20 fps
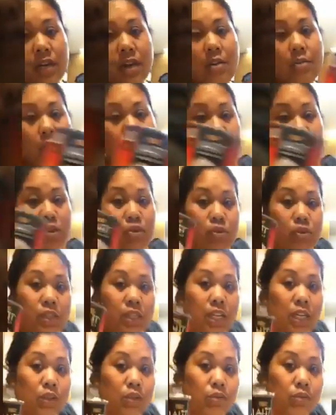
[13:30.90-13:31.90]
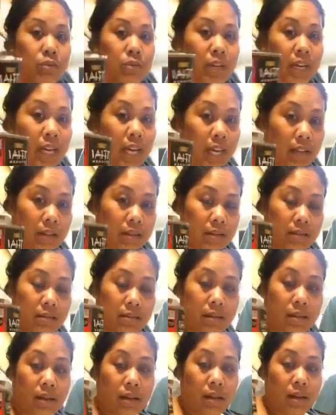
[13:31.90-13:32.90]
I'm using it tonight.
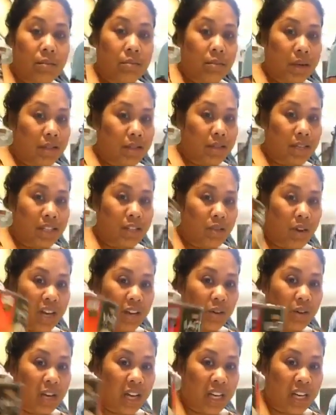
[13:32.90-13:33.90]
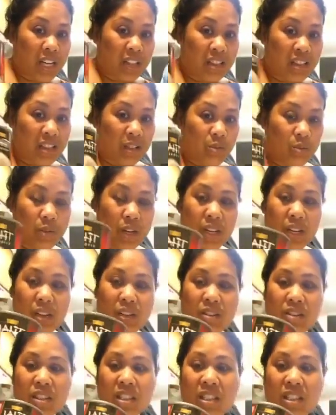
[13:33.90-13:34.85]
But that's why I don't like this one, because